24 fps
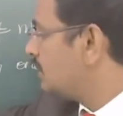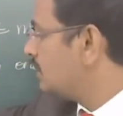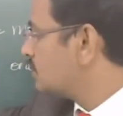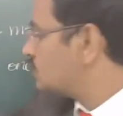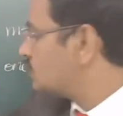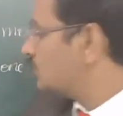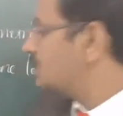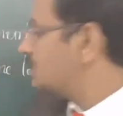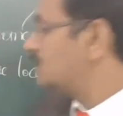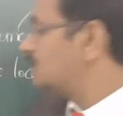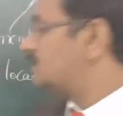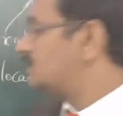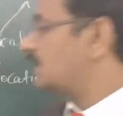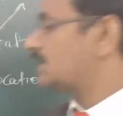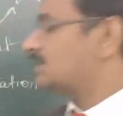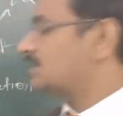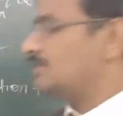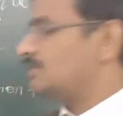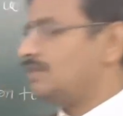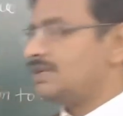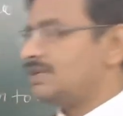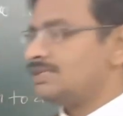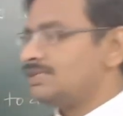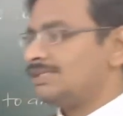So this is
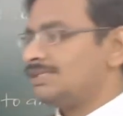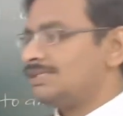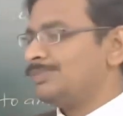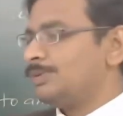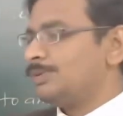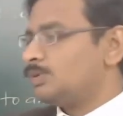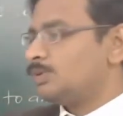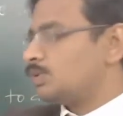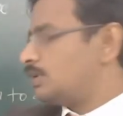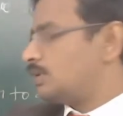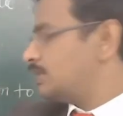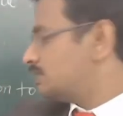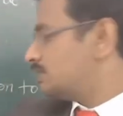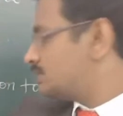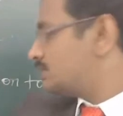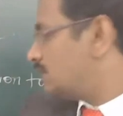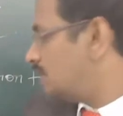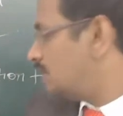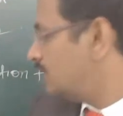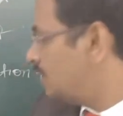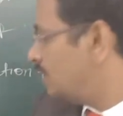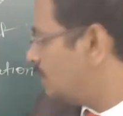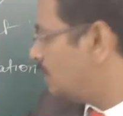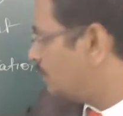actually very simple to
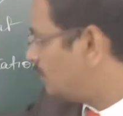understand.